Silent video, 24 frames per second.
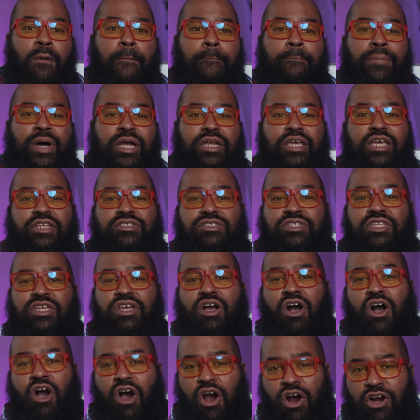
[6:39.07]
but it's the
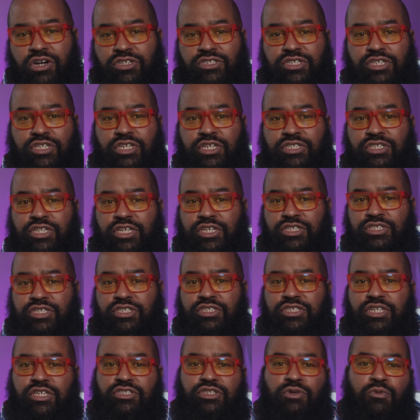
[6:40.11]
harsher
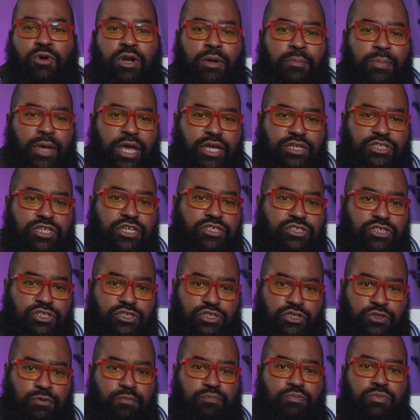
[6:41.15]
conditions that you want to pay attention
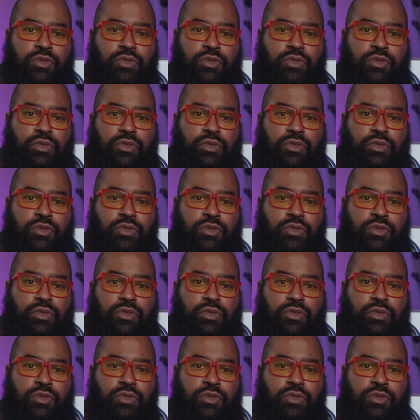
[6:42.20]
to.